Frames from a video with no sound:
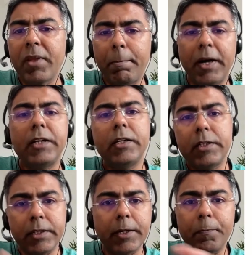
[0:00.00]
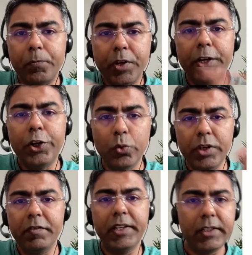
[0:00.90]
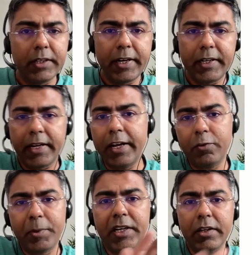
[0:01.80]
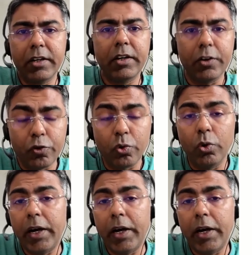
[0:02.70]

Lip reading: but intuitively the debt has been under control,